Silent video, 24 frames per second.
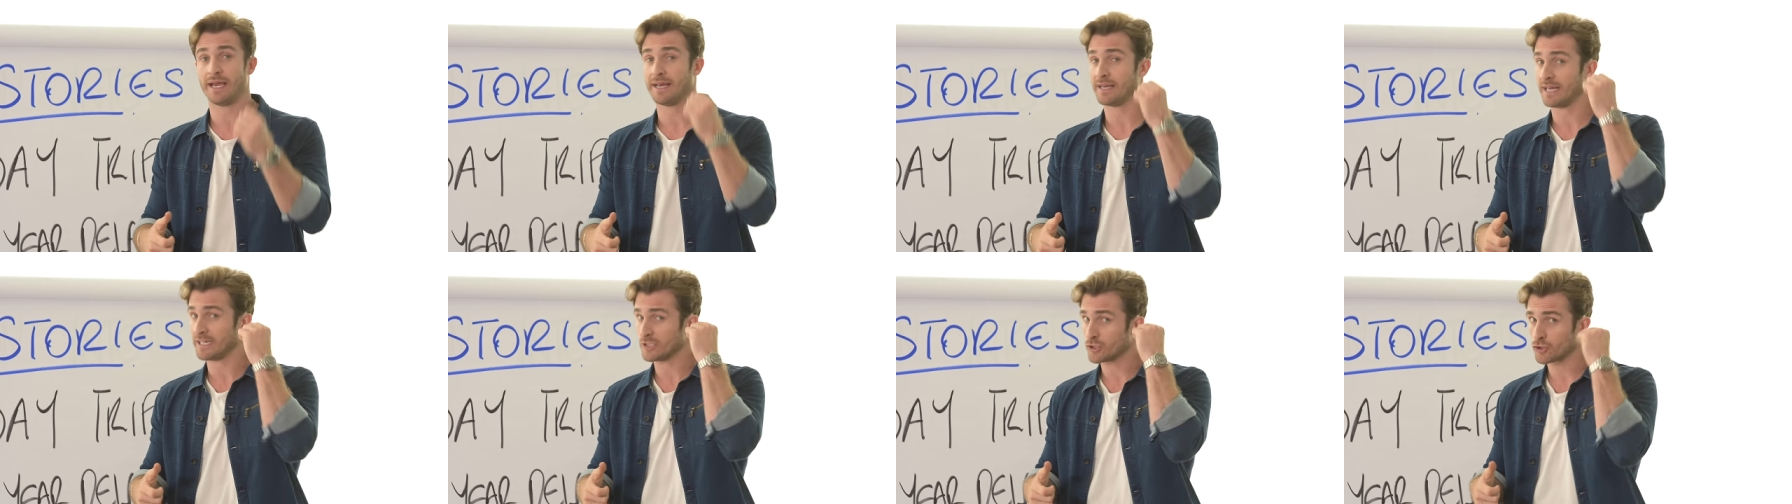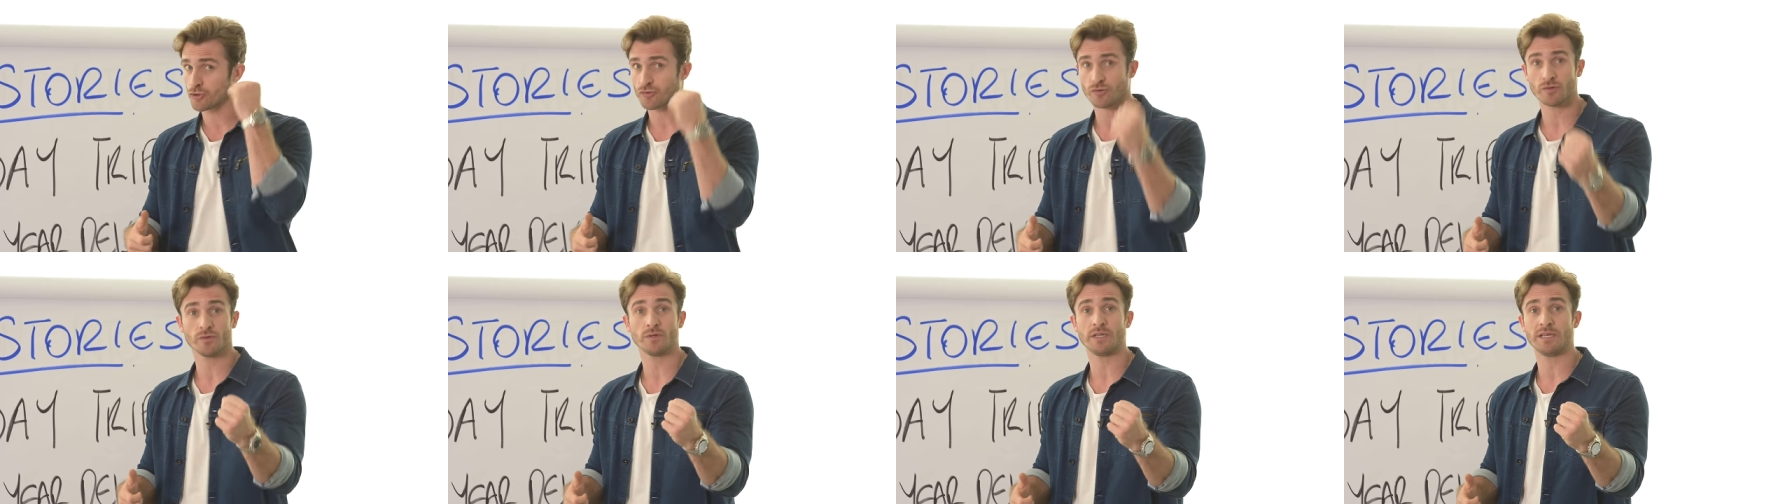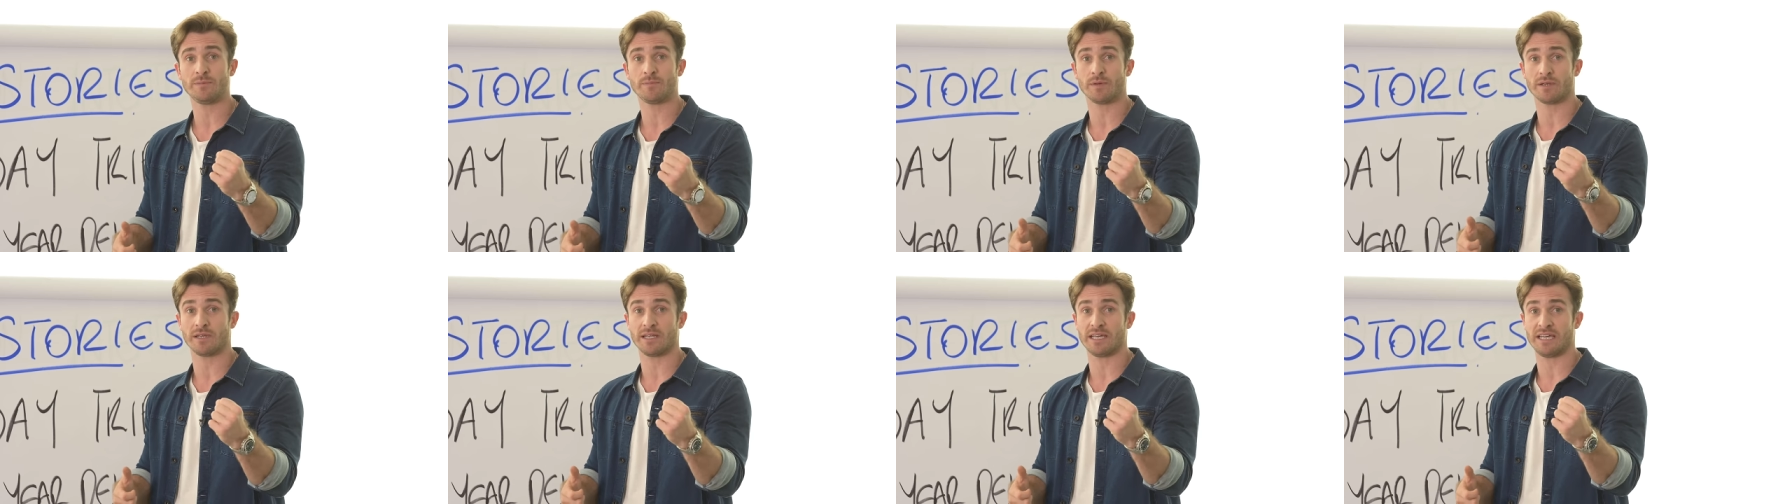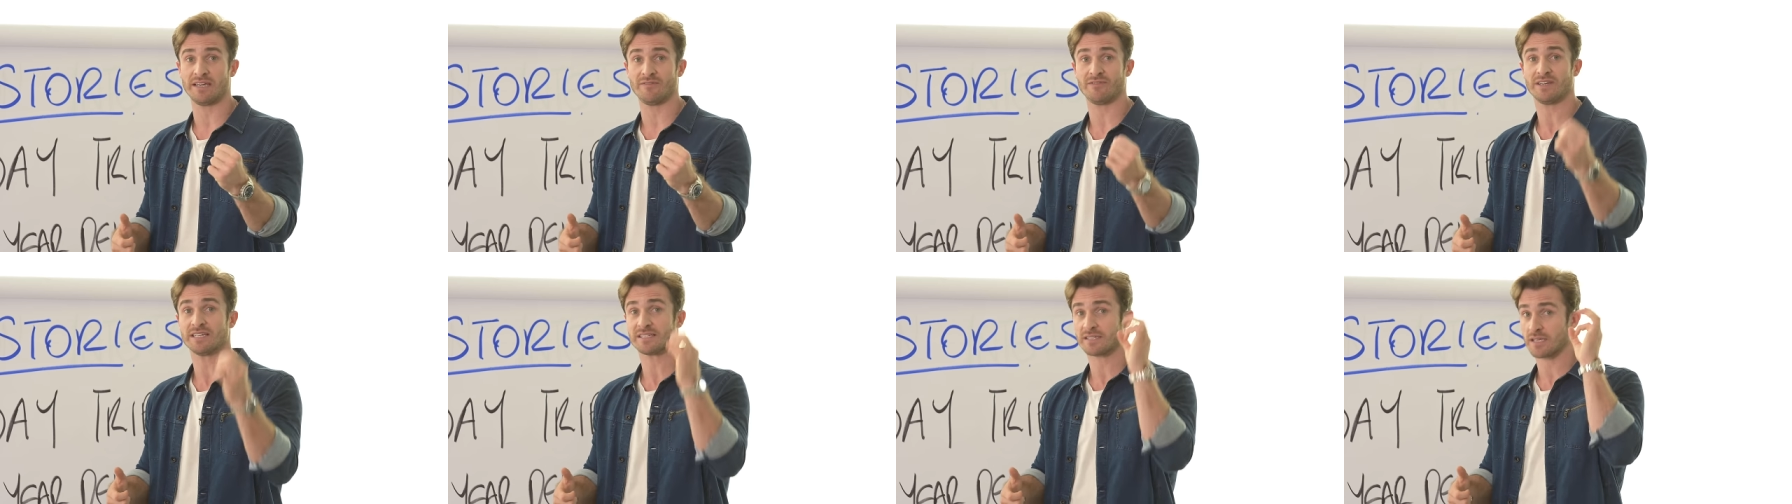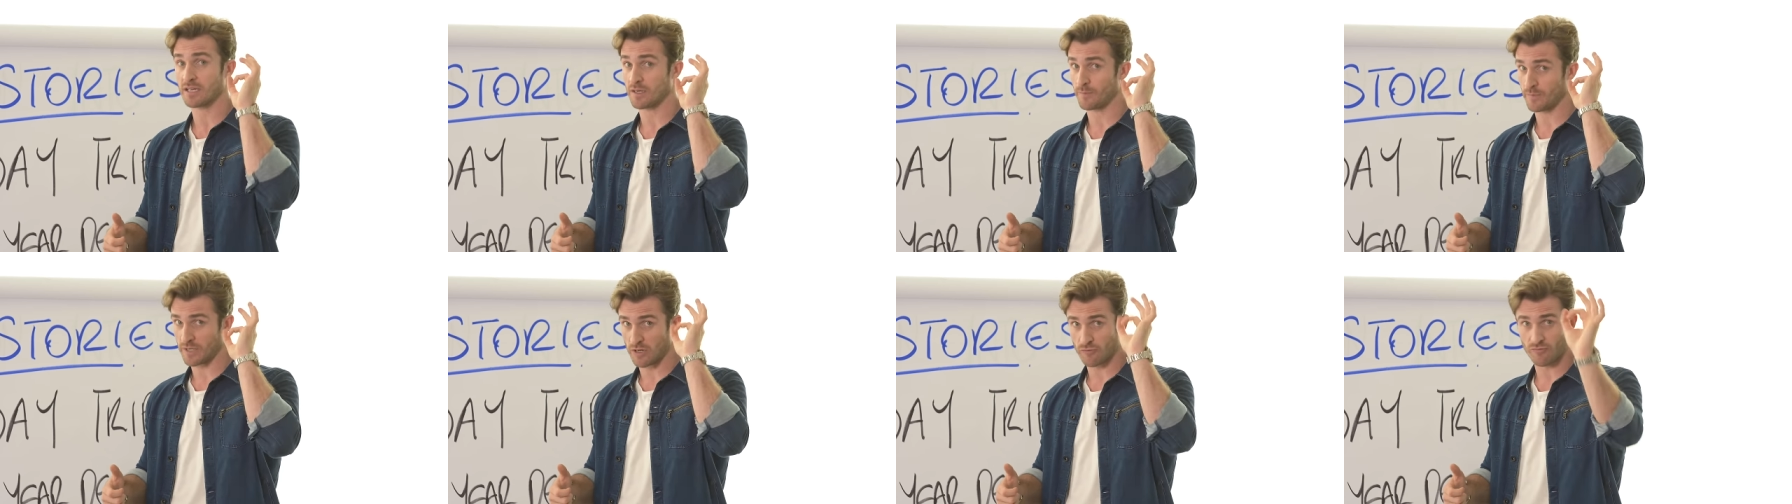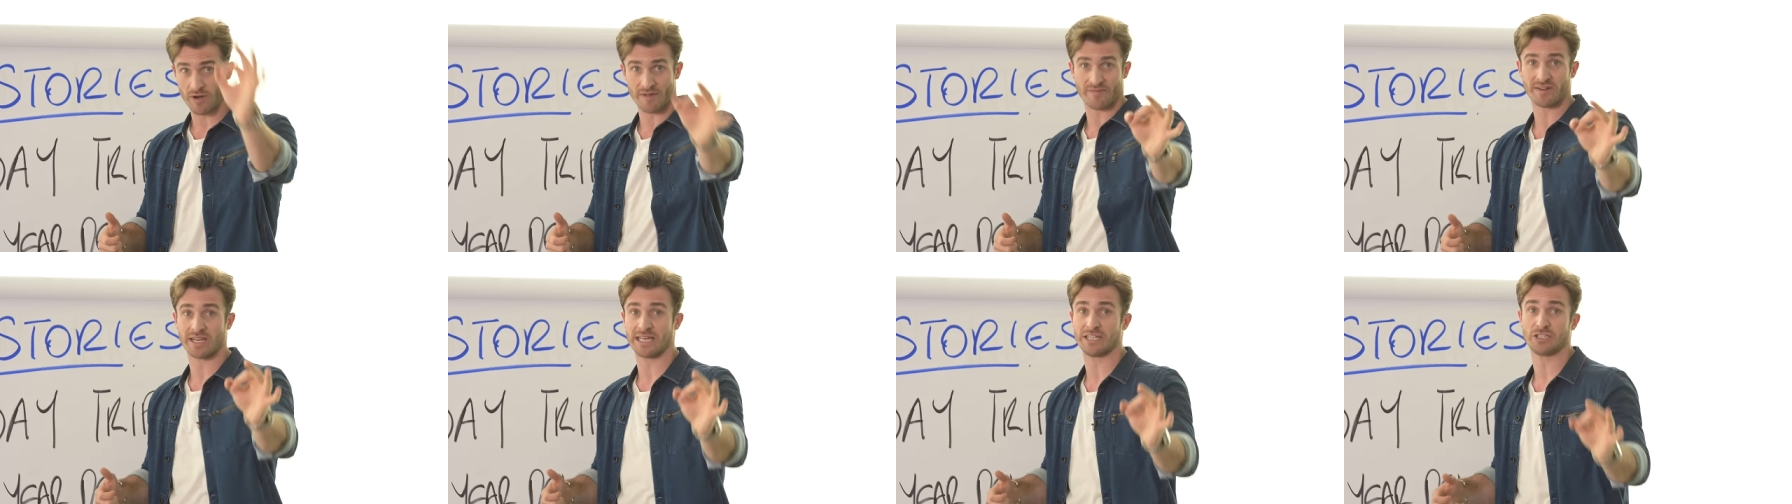and I truly believe it's going to be a
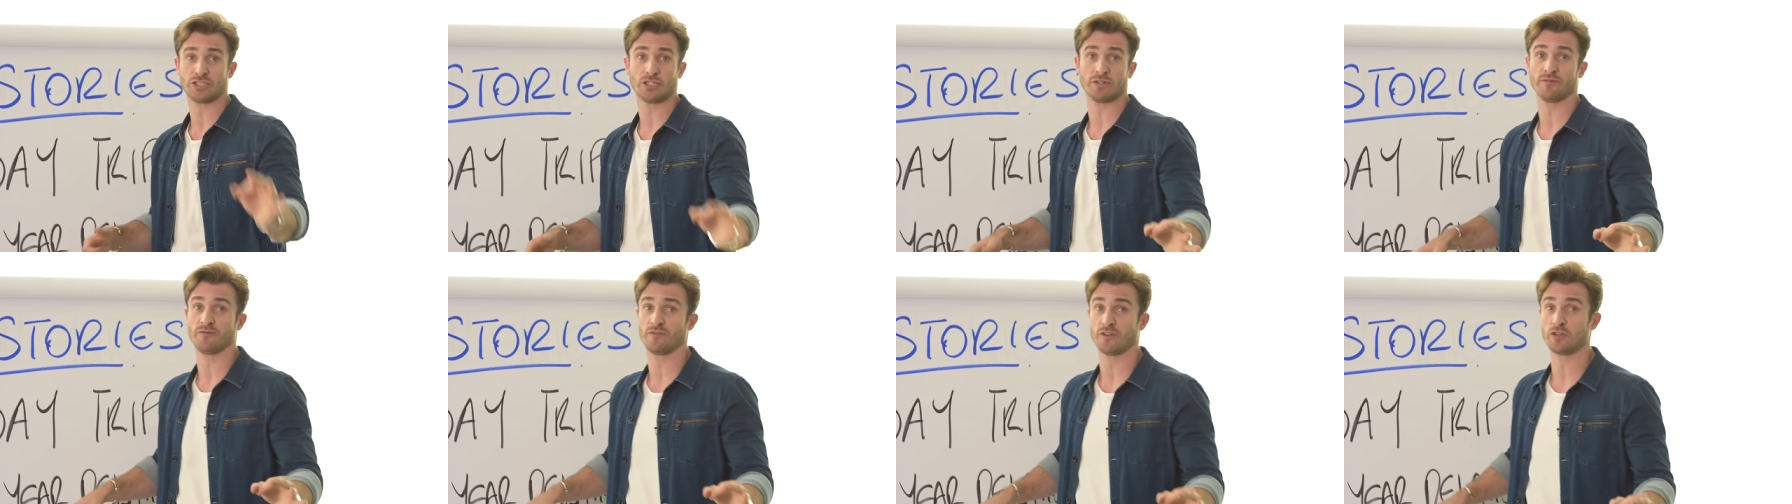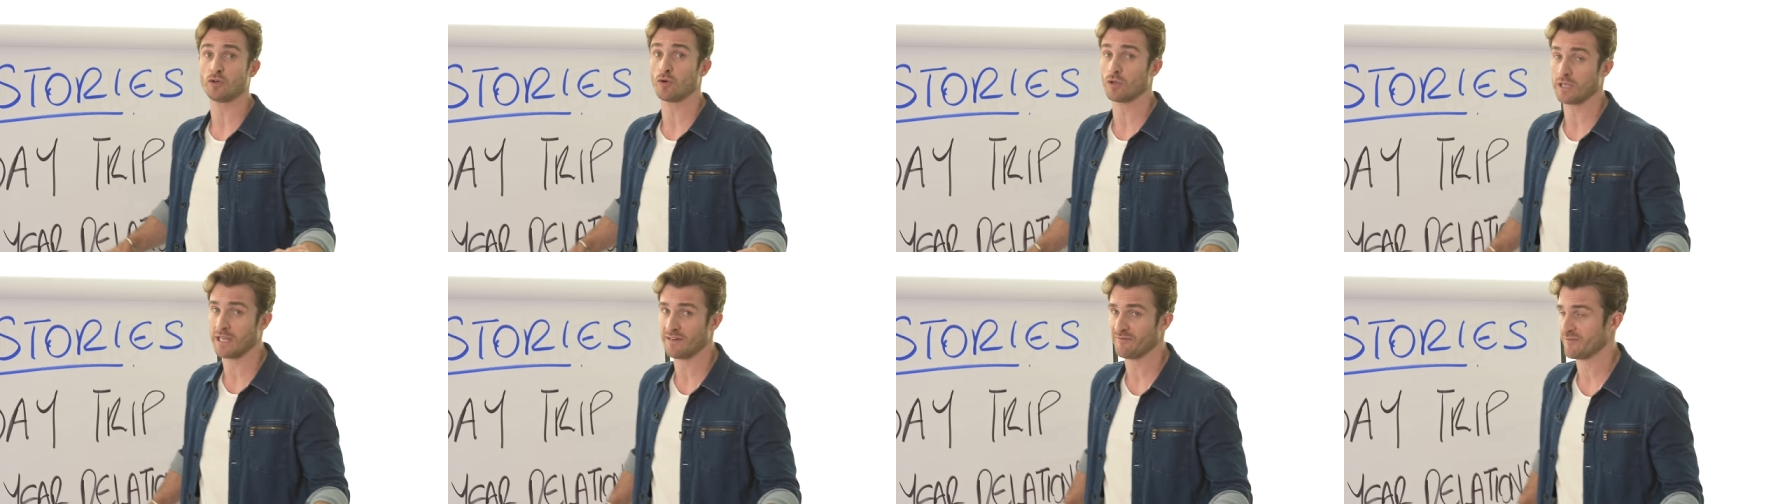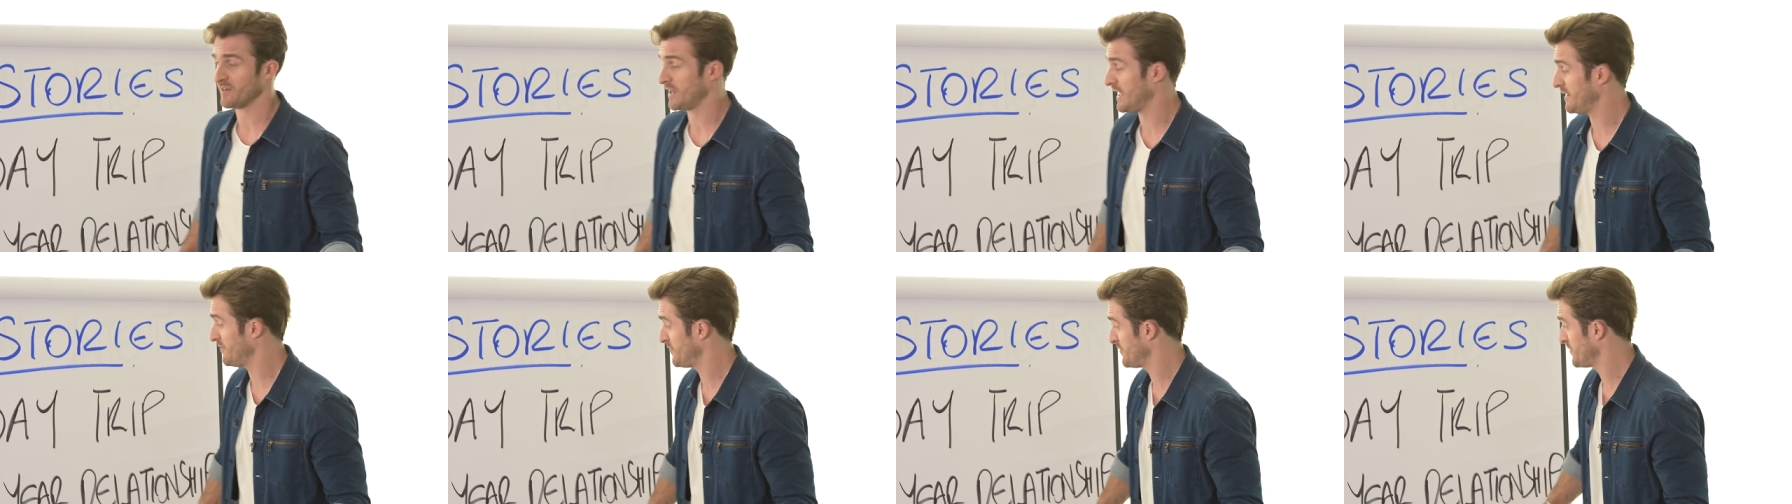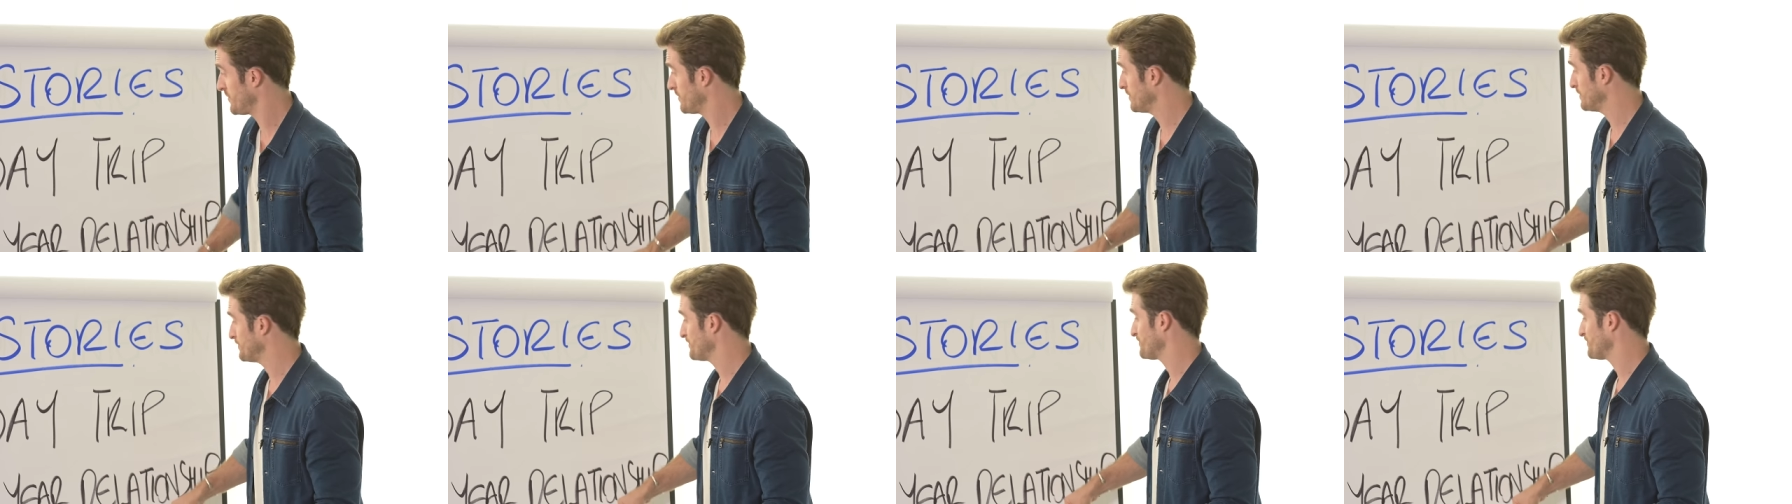revelation for your love life.